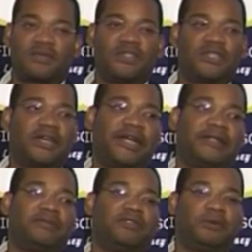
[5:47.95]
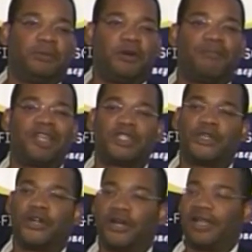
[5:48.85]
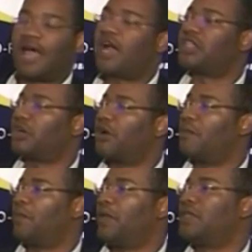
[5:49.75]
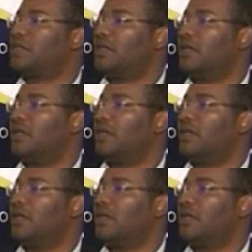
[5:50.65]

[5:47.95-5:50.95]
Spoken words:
which are the more mature, larger companies,